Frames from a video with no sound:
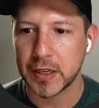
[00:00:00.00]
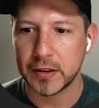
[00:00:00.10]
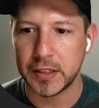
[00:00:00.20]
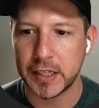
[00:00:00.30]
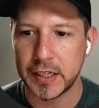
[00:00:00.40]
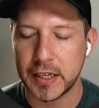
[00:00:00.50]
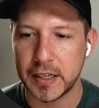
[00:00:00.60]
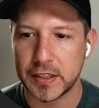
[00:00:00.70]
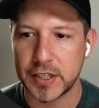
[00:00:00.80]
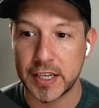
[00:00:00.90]

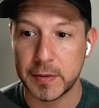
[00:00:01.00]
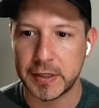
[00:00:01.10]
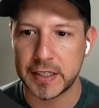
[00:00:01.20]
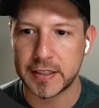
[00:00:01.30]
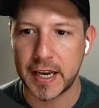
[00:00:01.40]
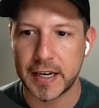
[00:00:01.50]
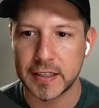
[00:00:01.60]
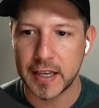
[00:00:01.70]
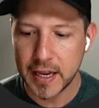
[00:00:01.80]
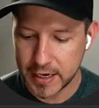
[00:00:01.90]
the ChatGPT
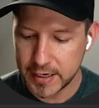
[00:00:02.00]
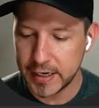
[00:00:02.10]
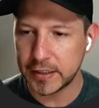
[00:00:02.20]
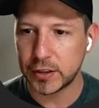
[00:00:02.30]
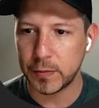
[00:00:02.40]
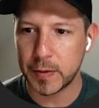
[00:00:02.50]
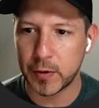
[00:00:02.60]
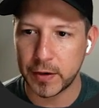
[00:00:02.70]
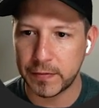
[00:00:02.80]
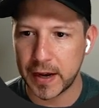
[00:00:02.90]
settings needs to be
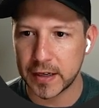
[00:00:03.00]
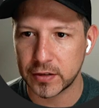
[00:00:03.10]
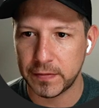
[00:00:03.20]
modified.